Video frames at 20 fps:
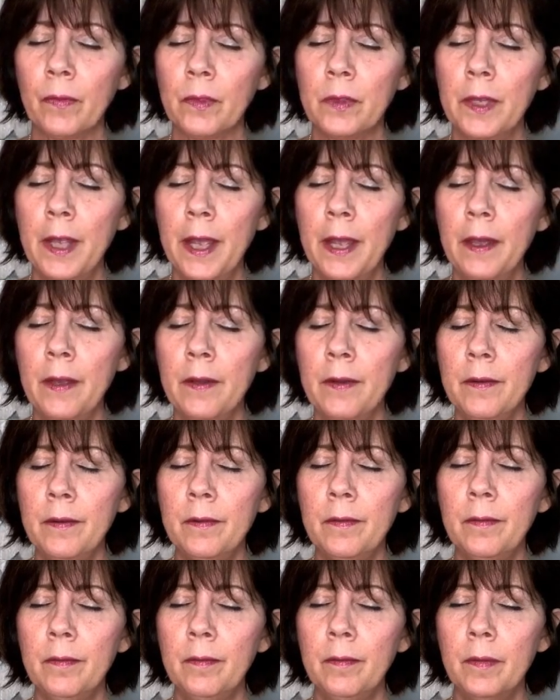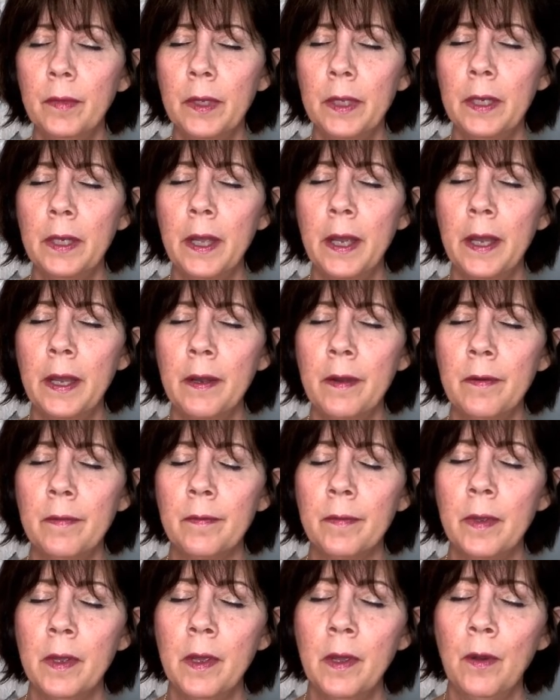down, and out,
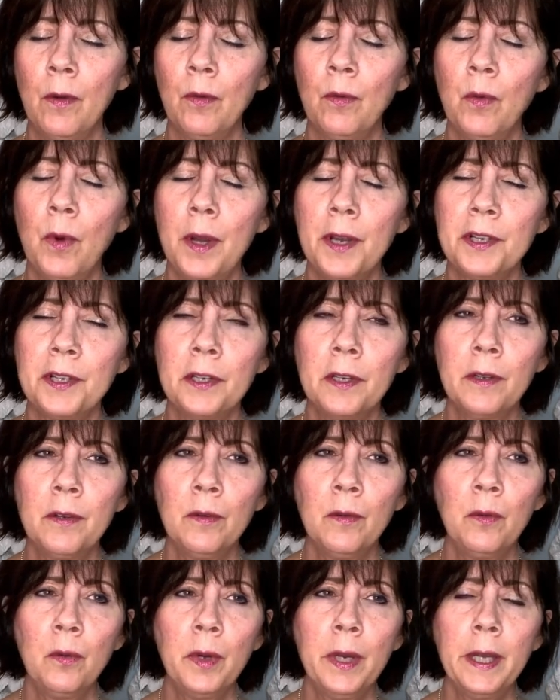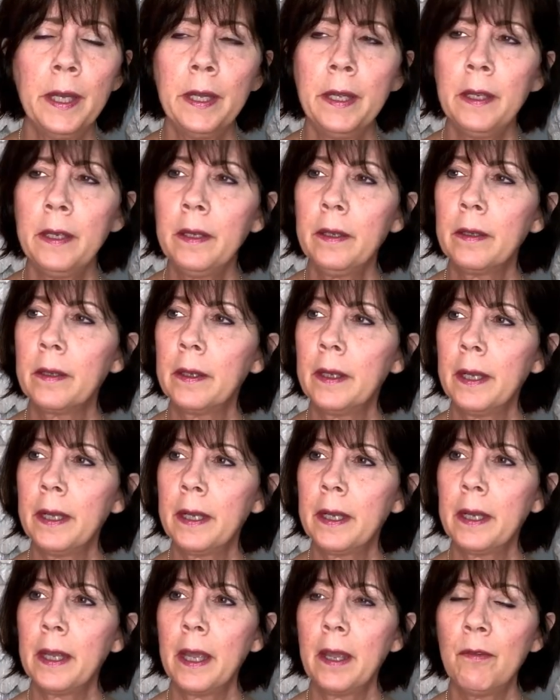washing away
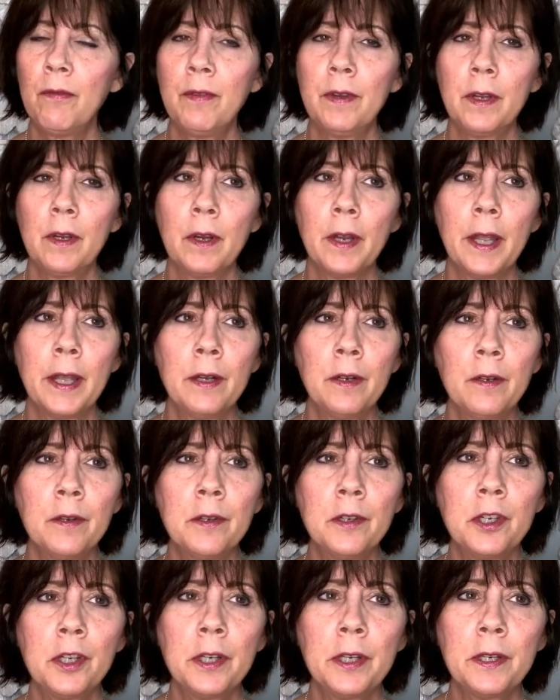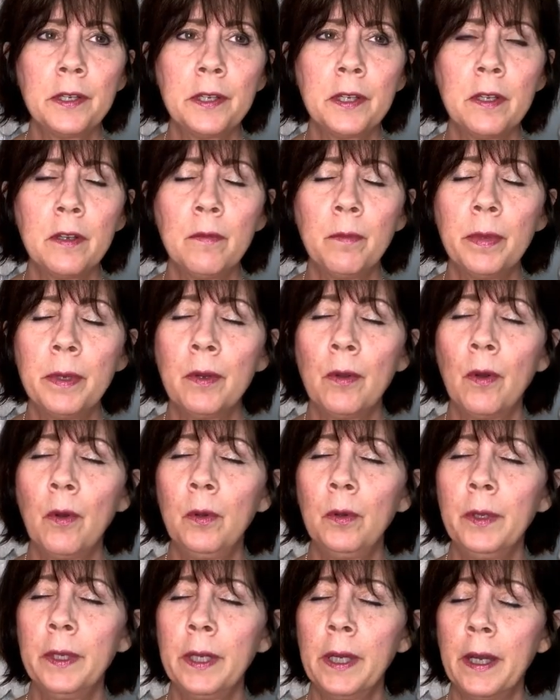any heavier energies that you've been
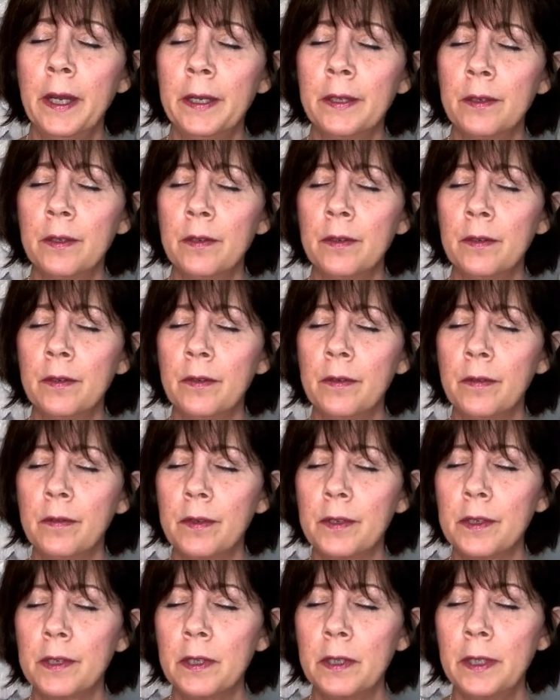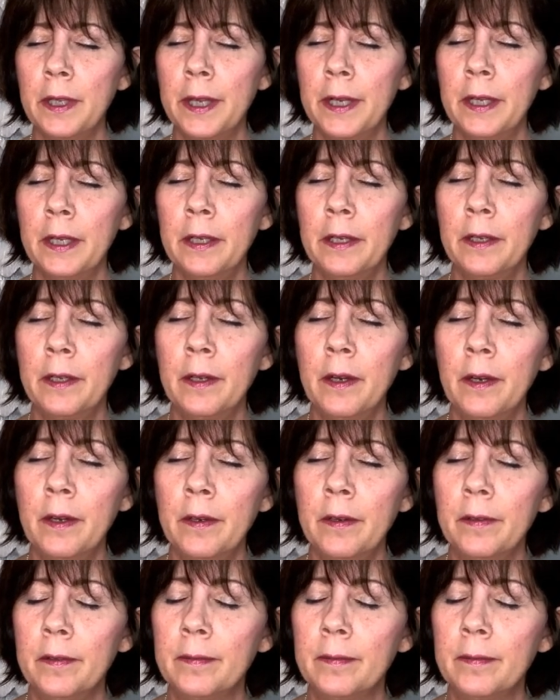holding onto, just letting it go.